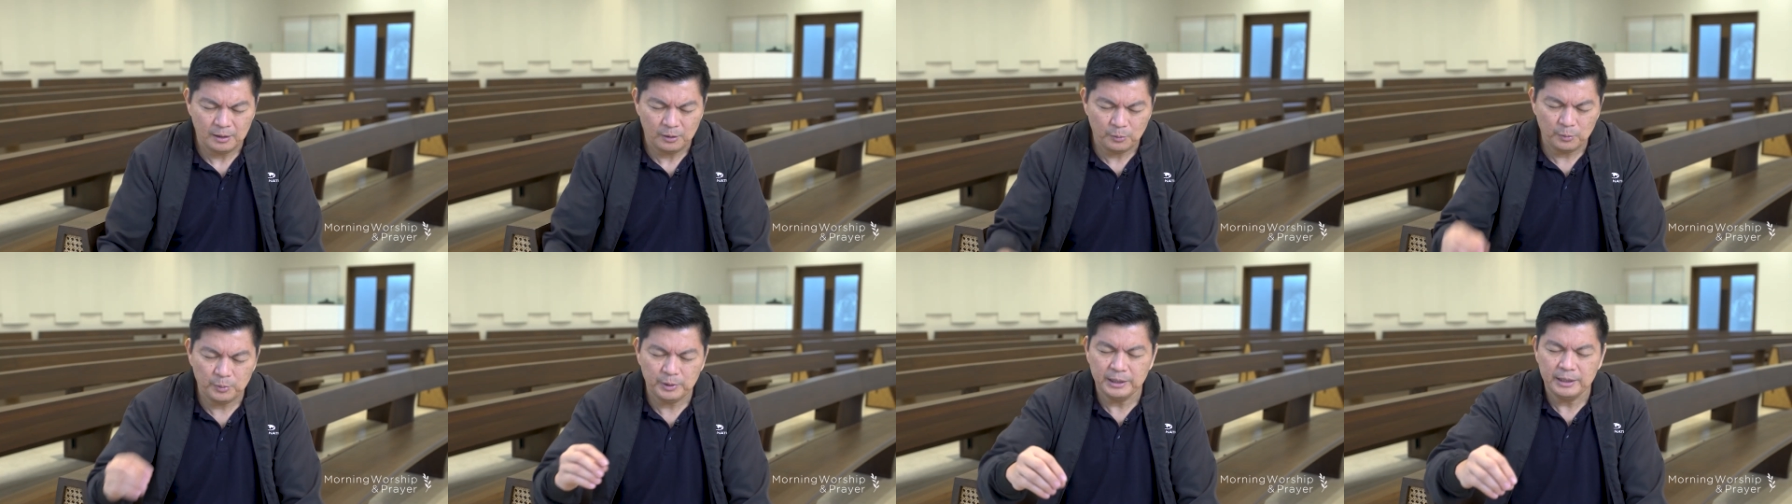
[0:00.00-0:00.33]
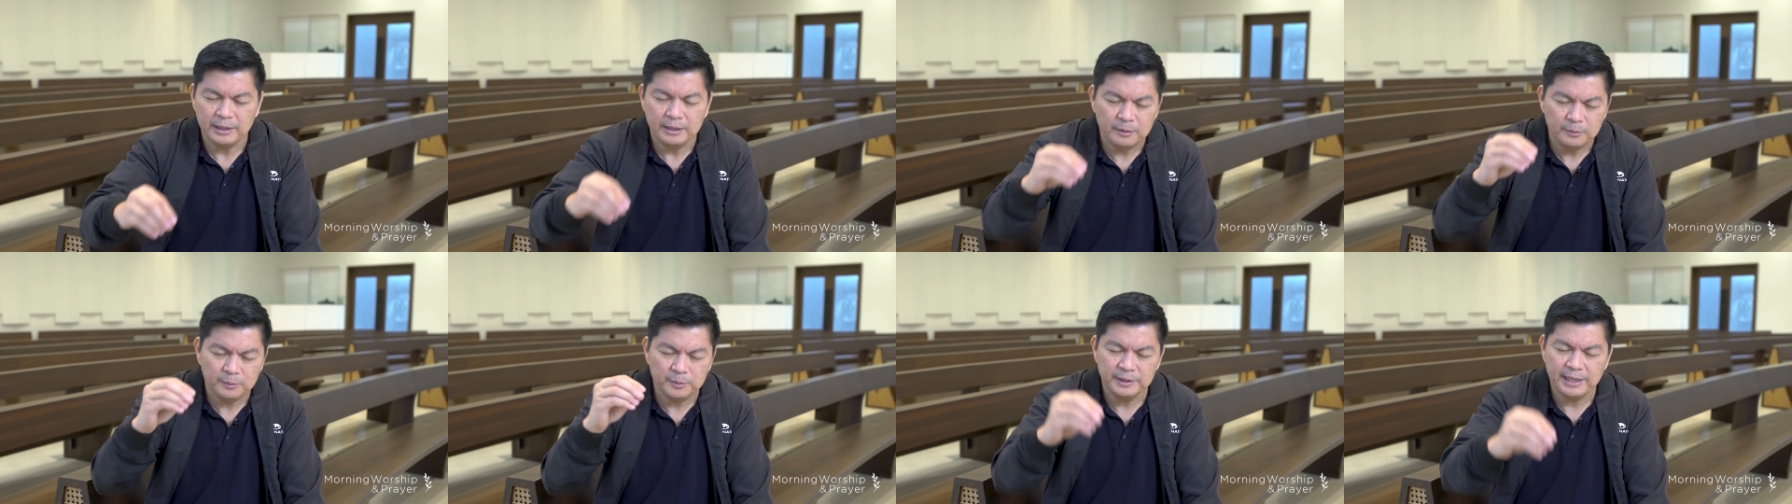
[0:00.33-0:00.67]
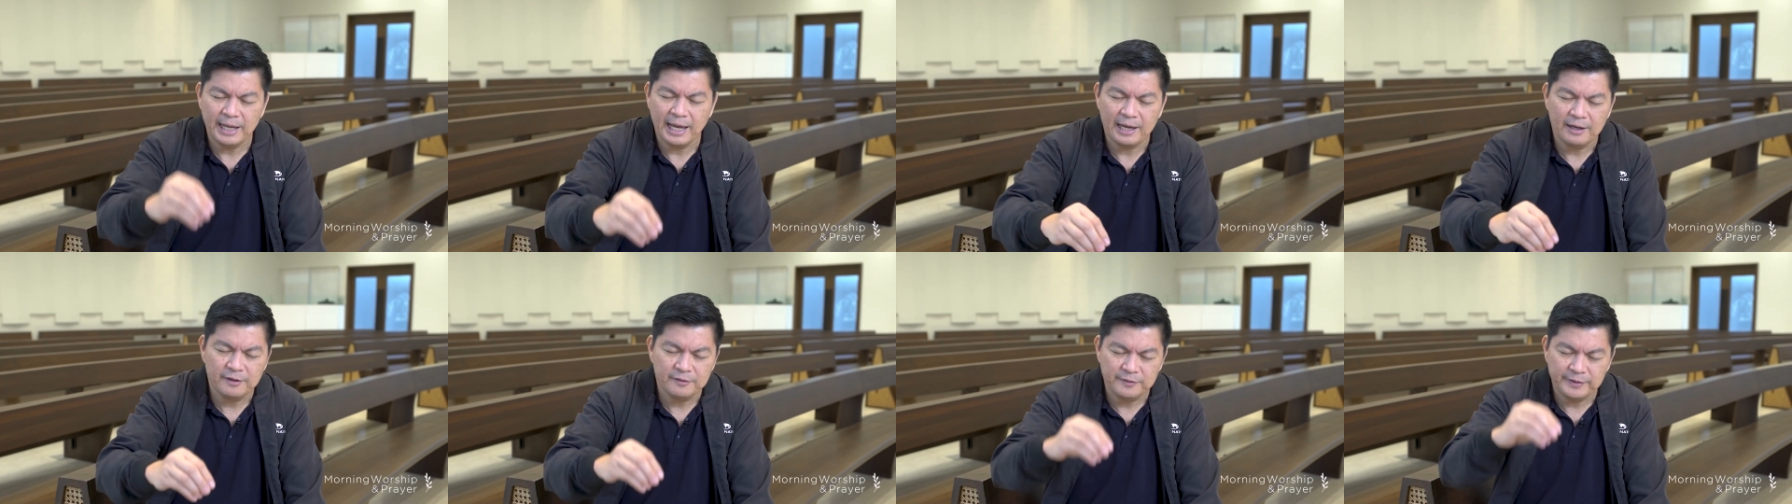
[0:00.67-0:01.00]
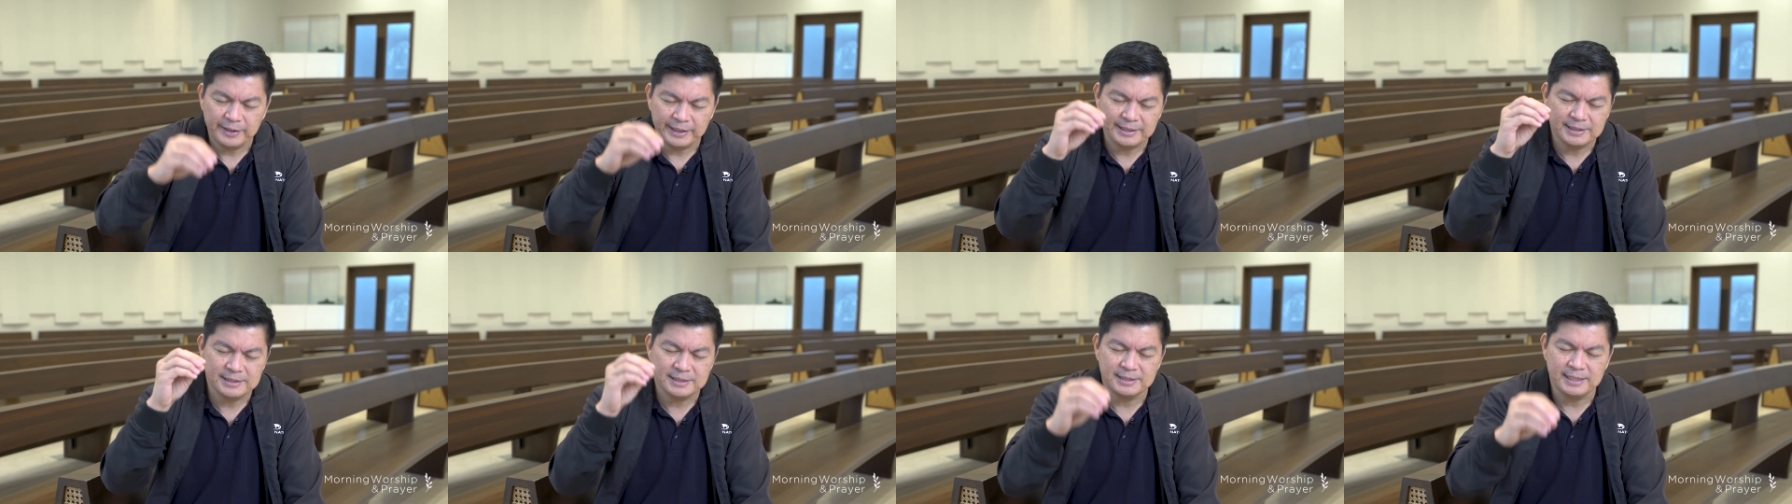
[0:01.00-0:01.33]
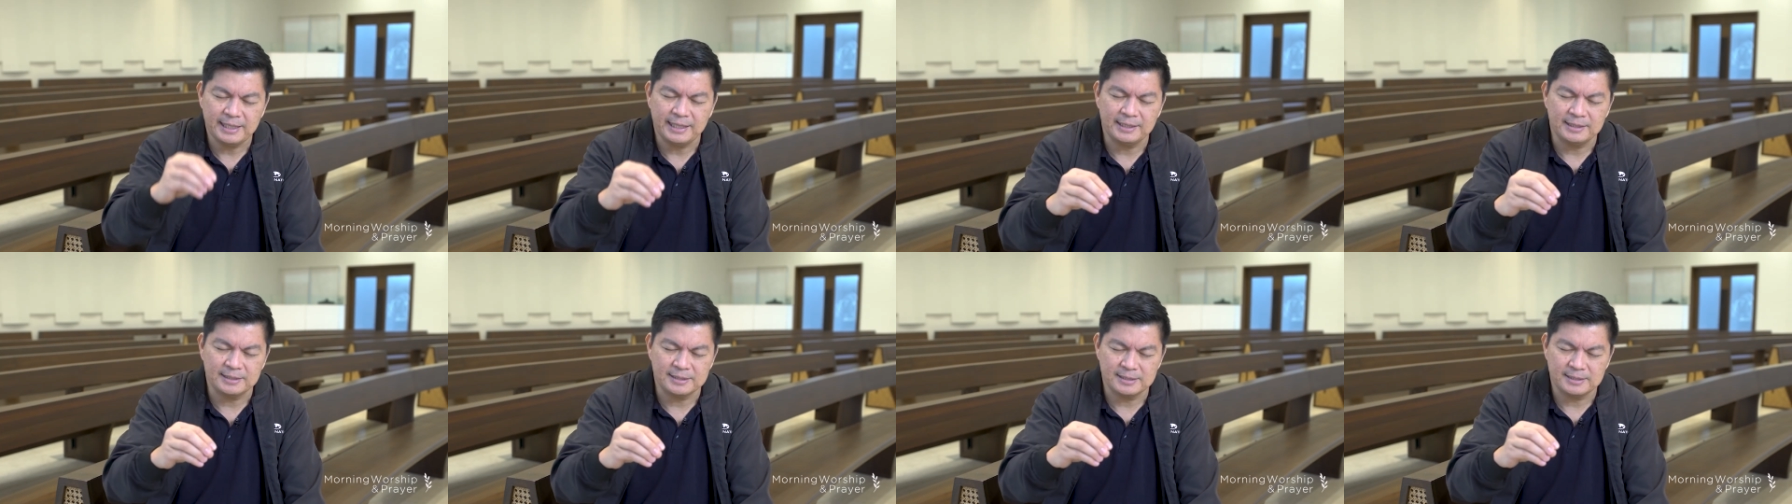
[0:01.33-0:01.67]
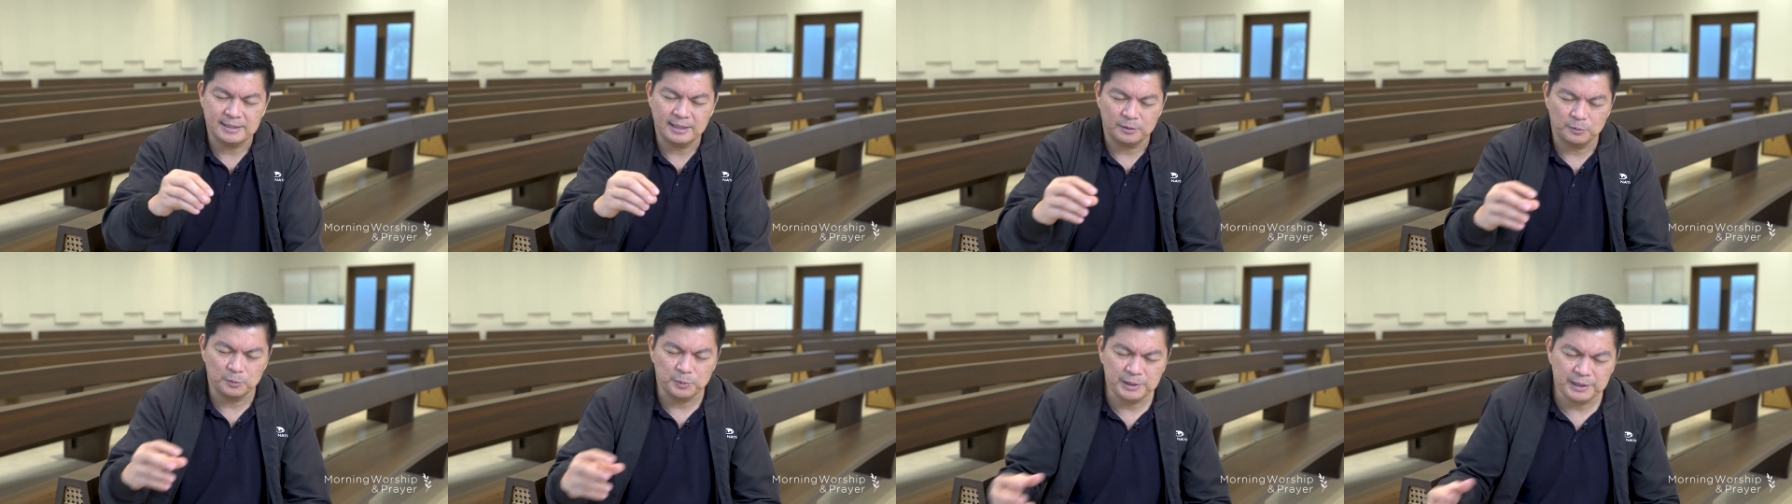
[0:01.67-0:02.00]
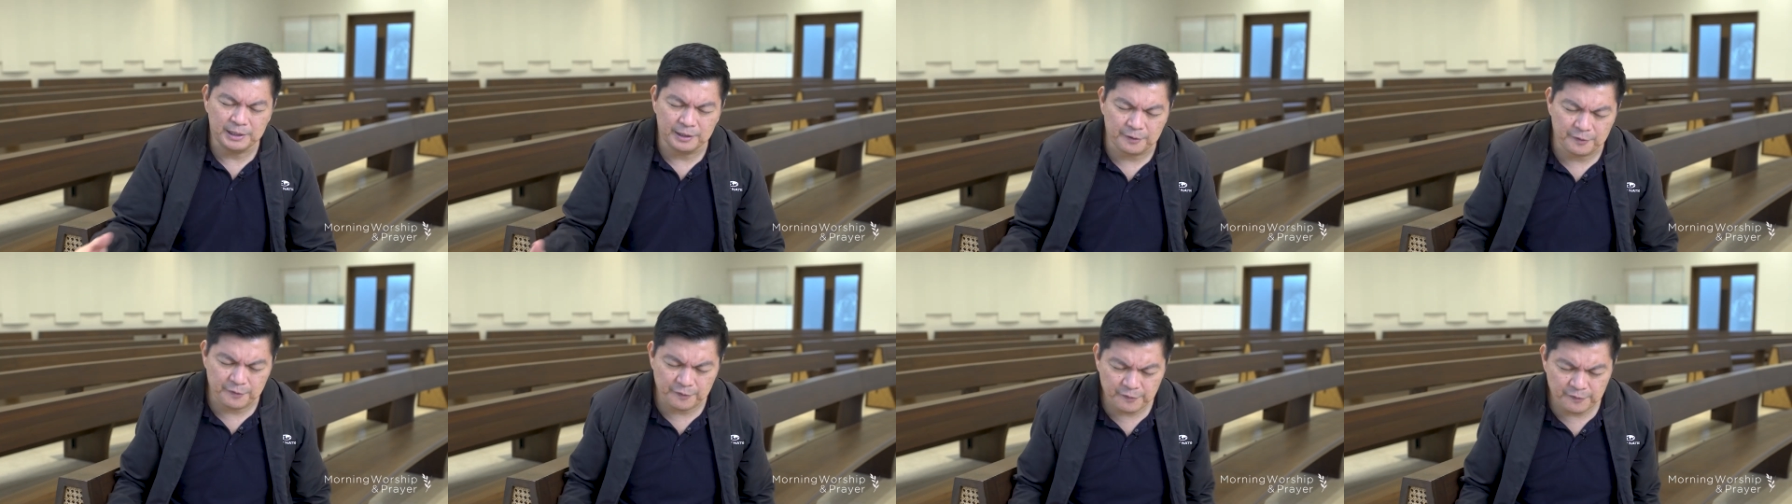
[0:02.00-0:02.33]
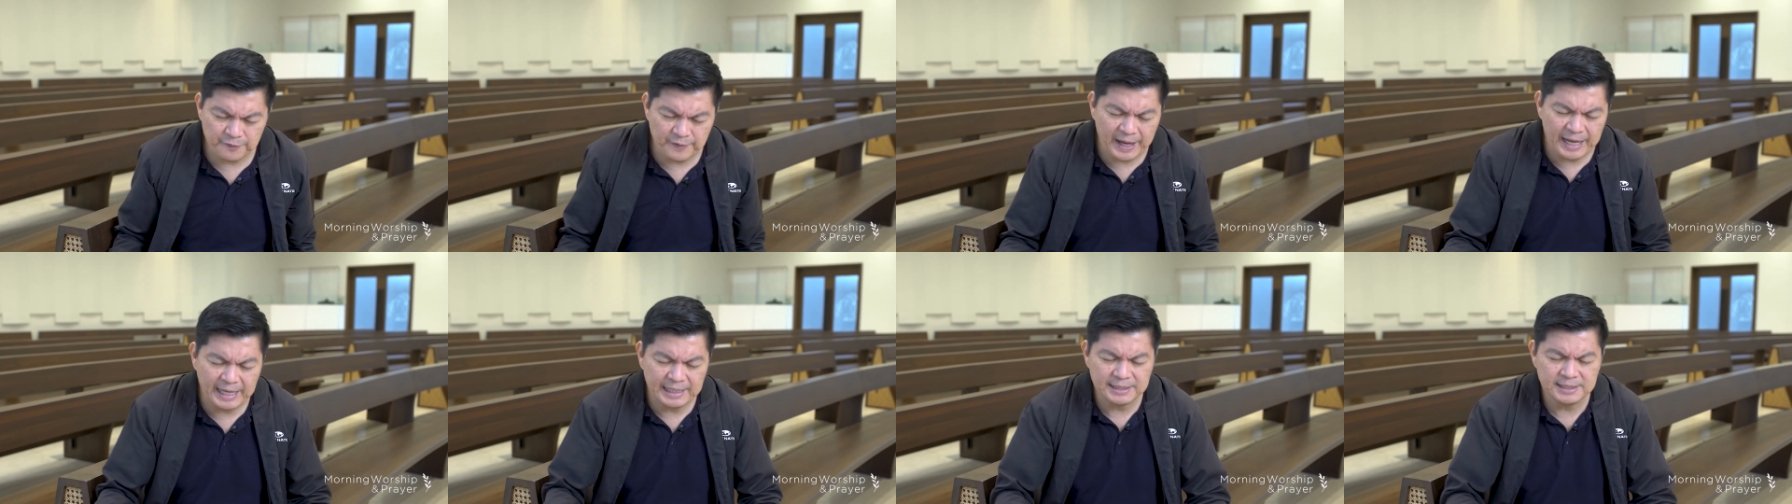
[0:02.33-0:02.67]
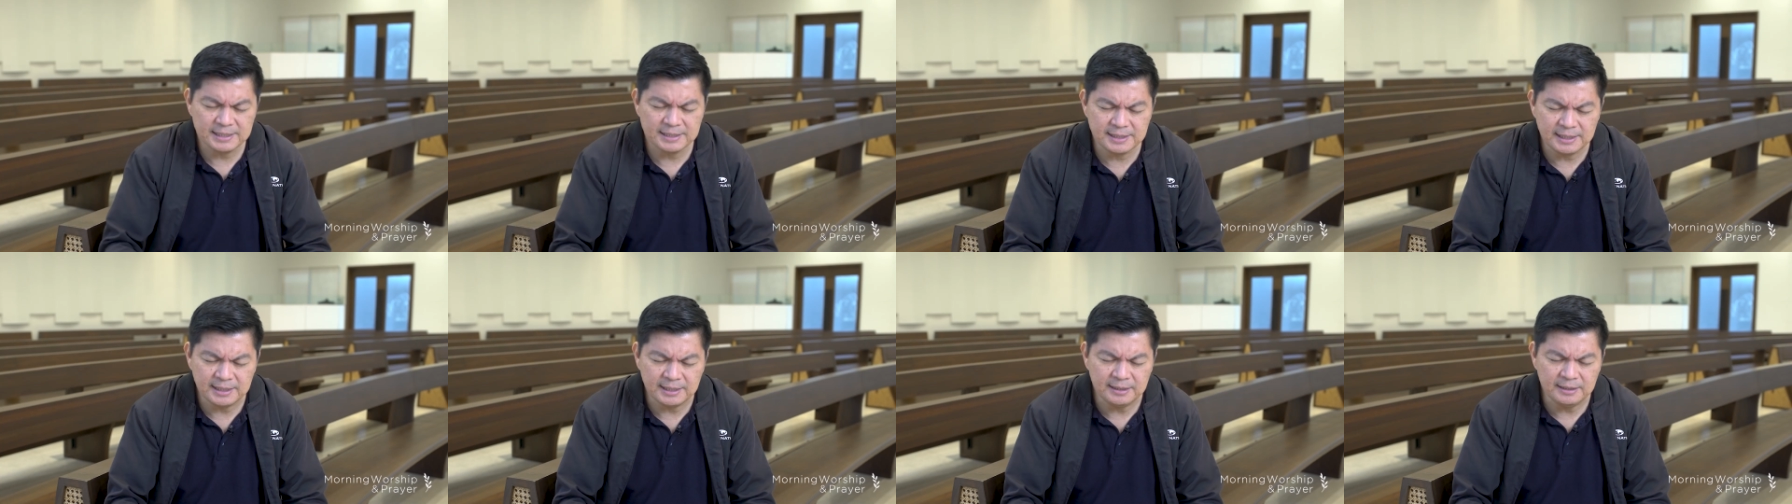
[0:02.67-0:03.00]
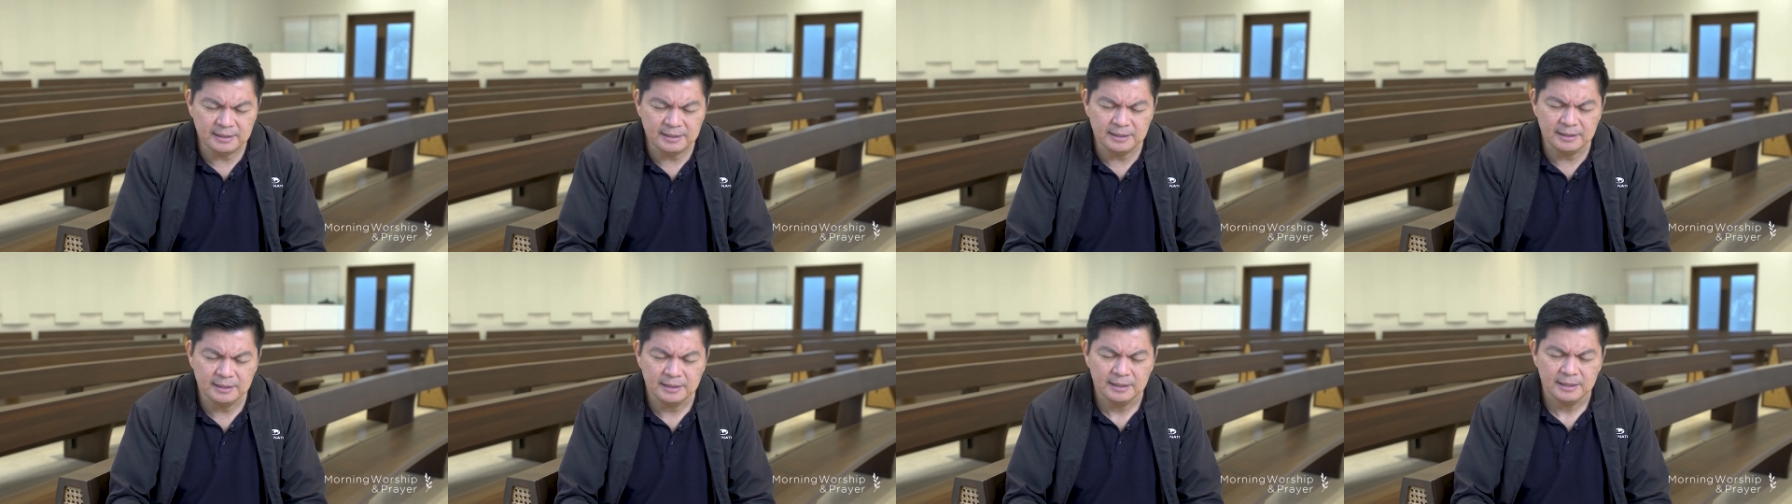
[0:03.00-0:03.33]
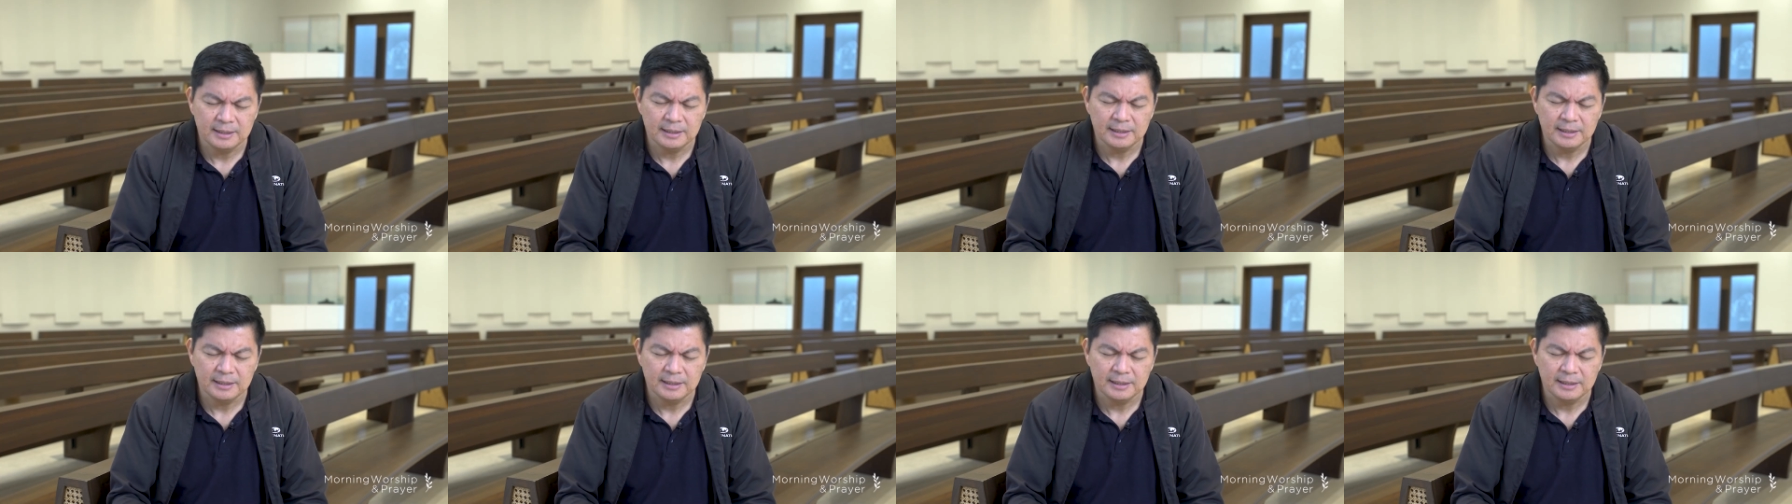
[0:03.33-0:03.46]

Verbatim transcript: we would have a sense that we are fastened